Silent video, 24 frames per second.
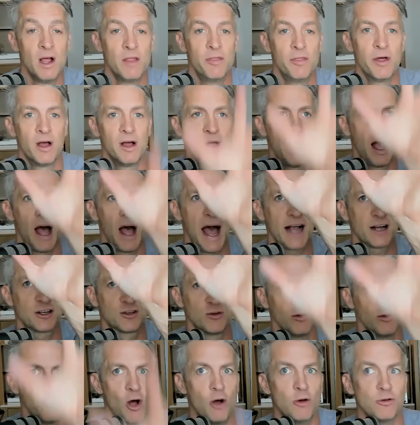The
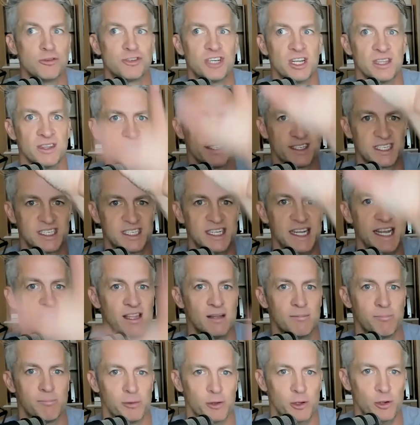actual ocean, the sea,
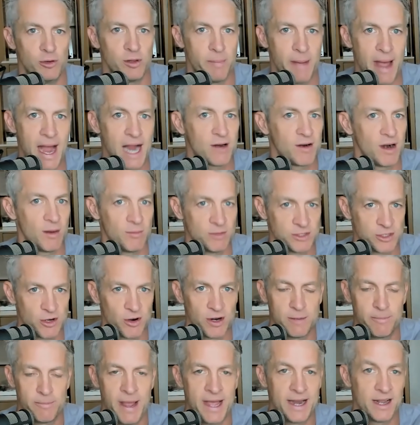the blue, the background was
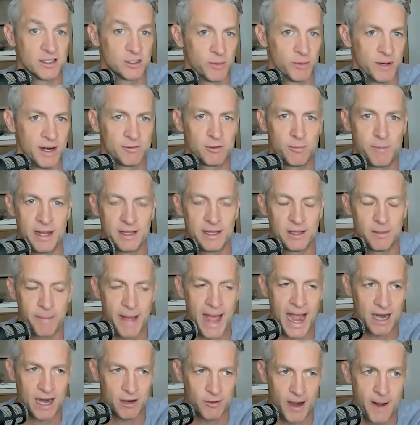already painted. So we didn't have to paint the
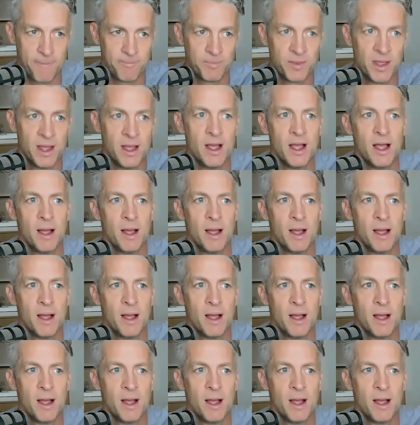background.